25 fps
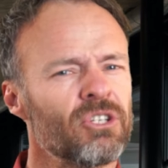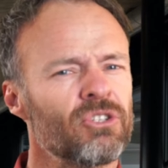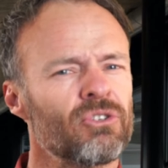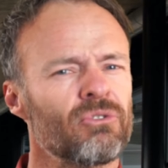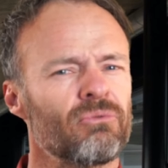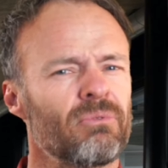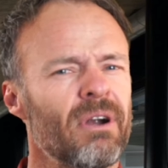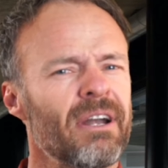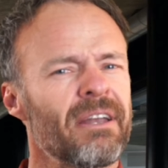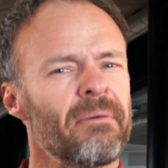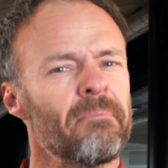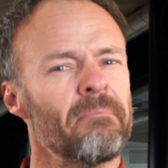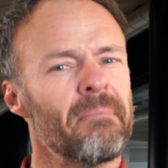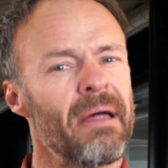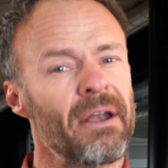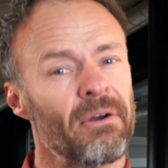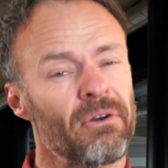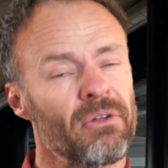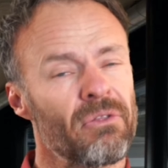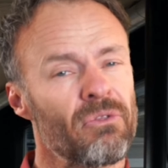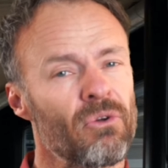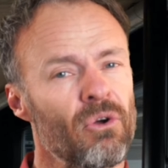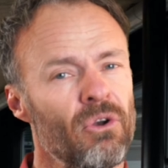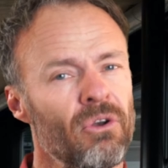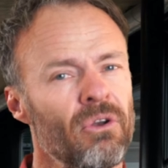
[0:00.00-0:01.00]
to run a
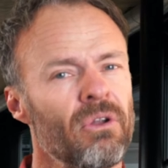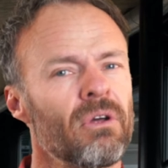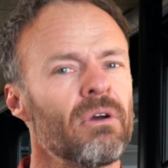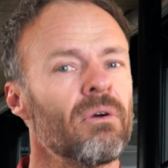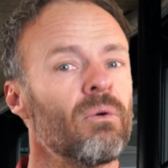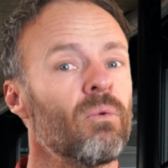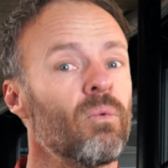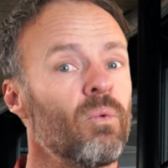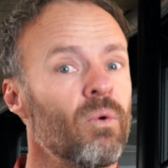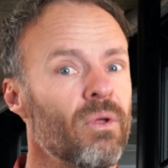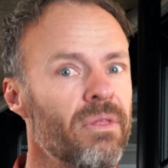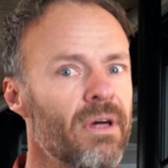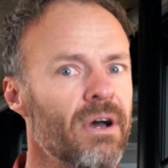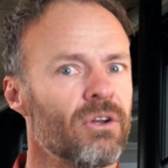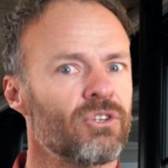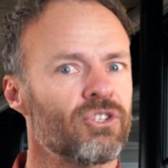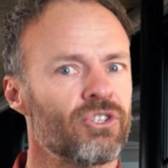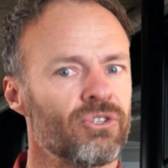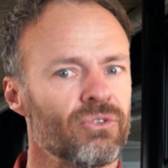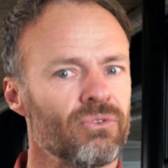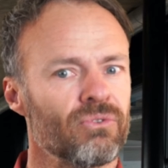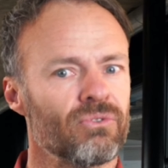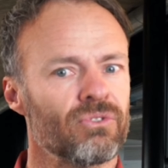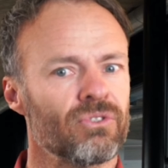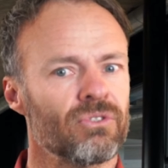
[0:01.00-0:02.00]
marathon without
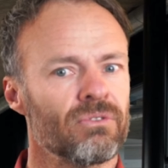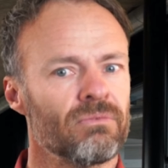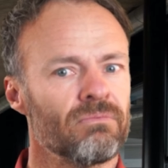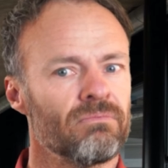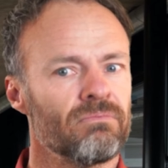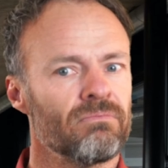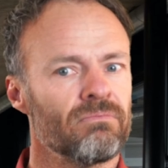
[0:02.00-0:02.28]
shoes.